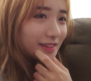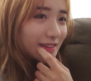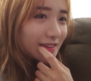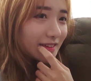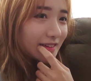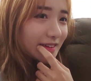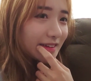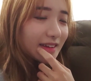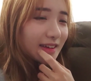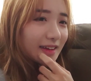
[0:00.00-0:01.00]

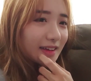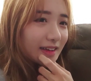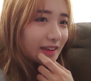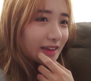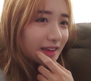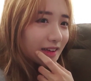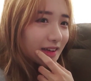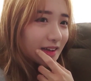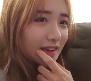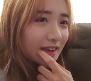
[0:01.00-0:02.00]
Nothing is said.